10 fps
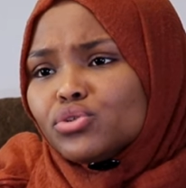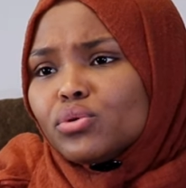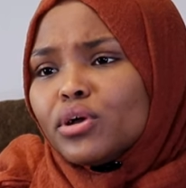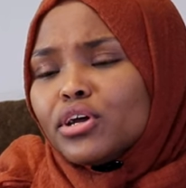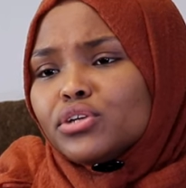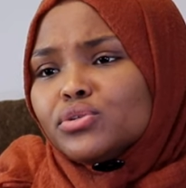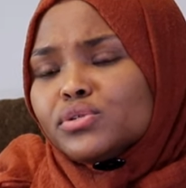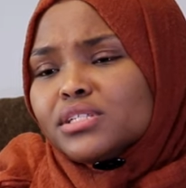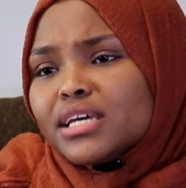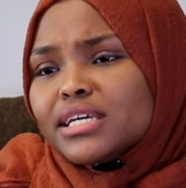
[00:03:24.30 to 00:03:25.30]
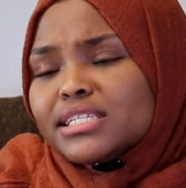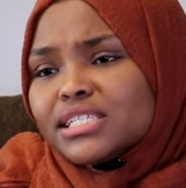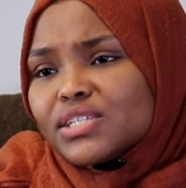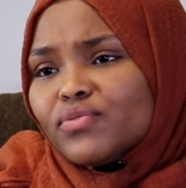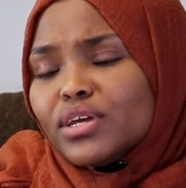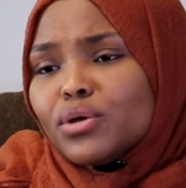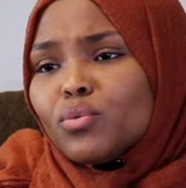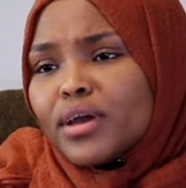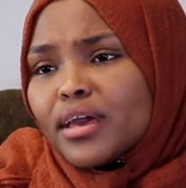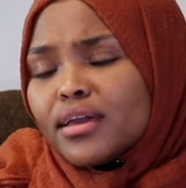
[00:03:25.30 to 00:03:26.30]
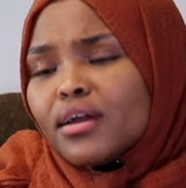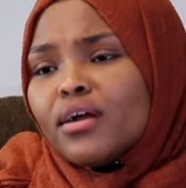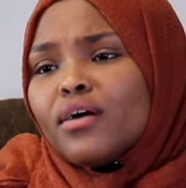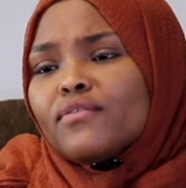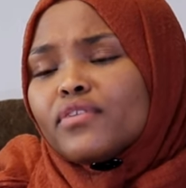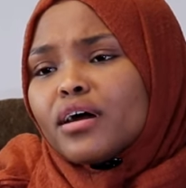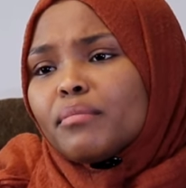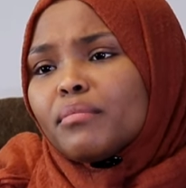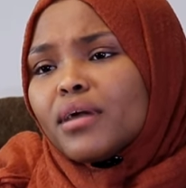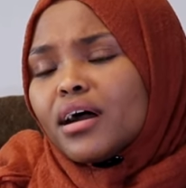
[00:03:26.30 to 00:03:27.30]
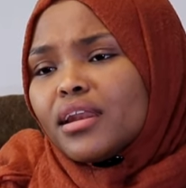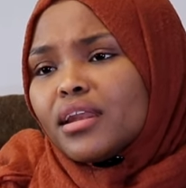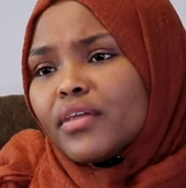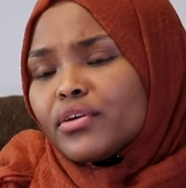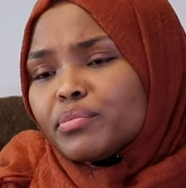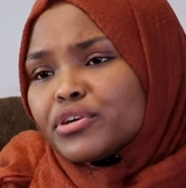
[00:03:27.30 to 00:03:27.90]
sure to stay 6 feet away from another